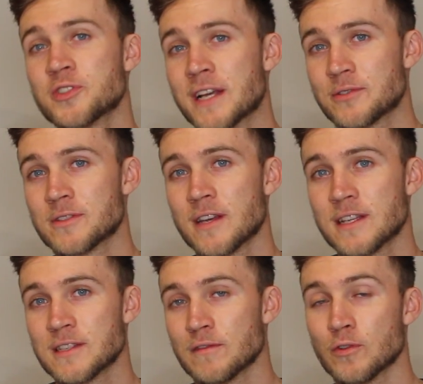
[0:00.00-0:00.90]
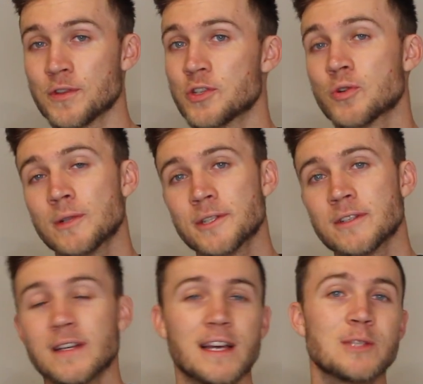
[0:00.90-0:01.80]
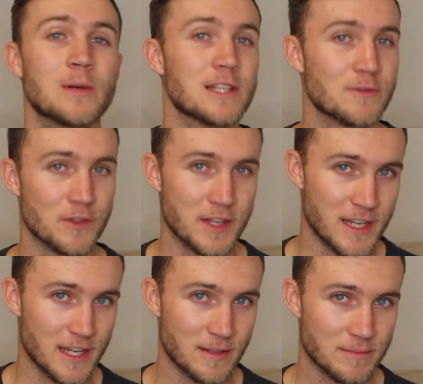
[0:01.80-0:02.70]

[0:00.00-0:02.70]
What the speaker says: exercise for the shoulder as well as for the knee.